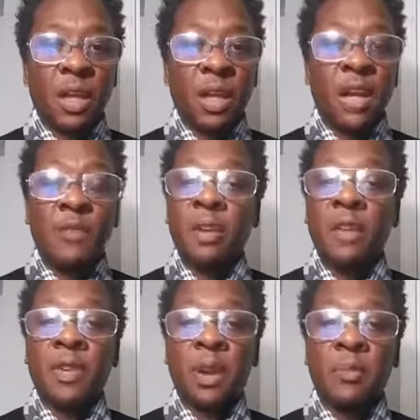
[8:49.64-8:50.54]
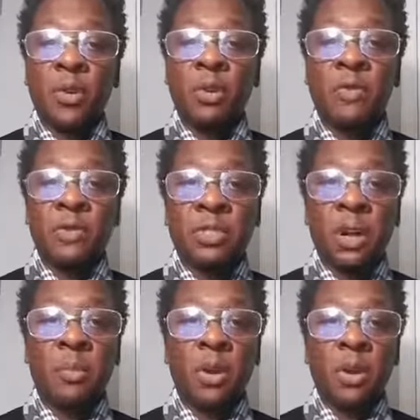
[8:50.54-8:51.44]
If you live in a beautiful
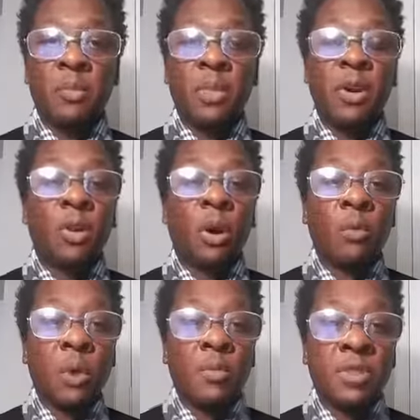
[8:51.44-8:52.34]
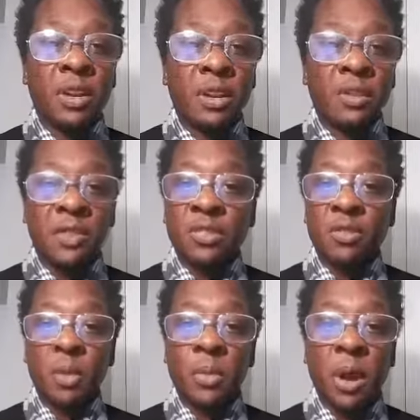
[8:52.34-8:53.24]
suburb, your representative is a
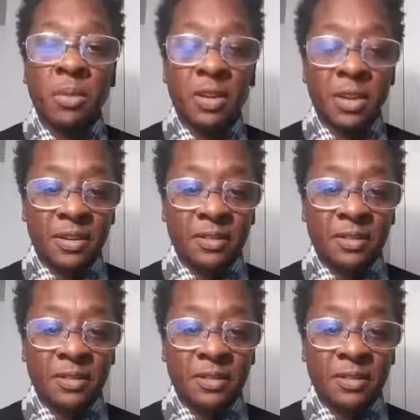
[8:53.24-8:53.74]
Republican.